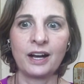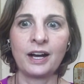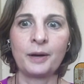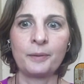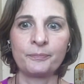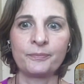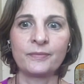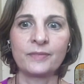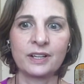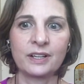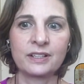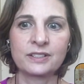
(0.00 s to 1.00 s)
Um,
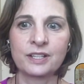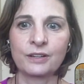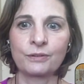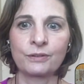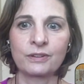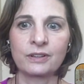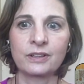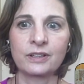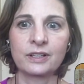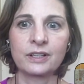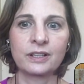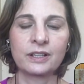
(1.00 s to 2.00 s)
so
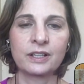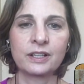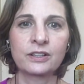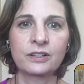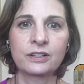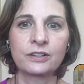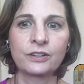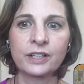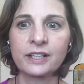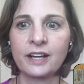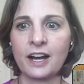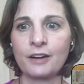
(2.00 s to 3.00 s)
good
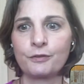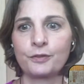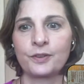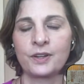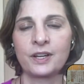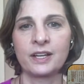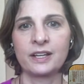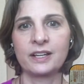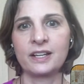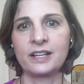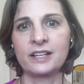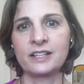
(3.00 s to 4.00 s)
enough
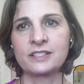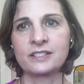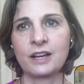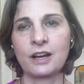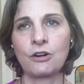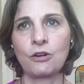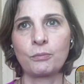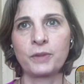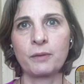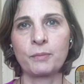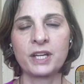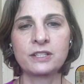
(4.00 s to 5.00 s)
is a home
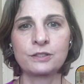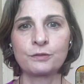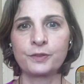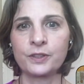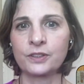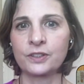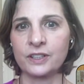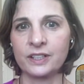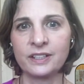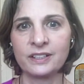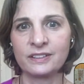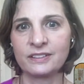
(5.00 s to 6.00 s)
that makes you feel
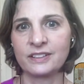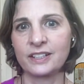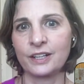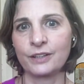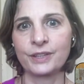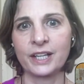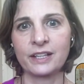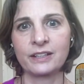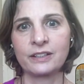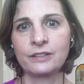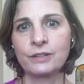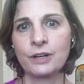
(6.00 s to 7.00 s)
good, that
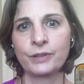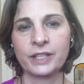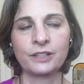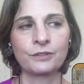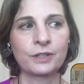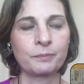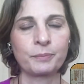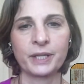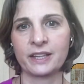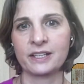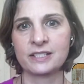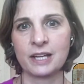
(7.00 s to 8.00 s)
you could pick
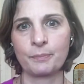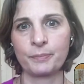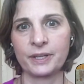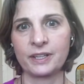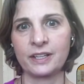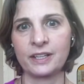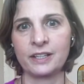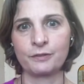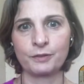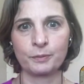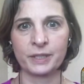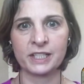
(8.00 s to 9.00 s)
things up in a
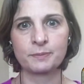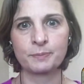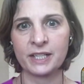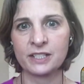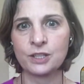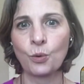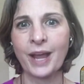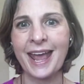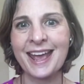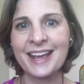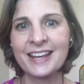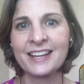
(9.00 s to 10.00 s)
few minutes, but it's
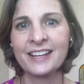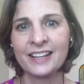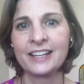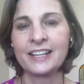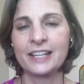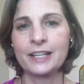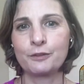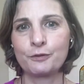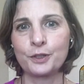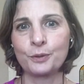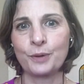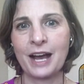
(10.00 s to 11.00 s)
okay if
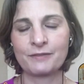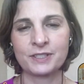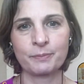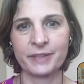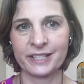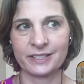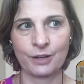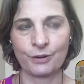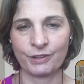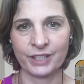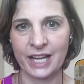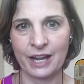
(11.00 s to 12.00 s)
you have some things out
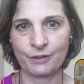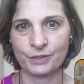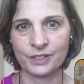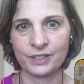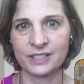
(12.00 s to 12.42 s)
on the counter.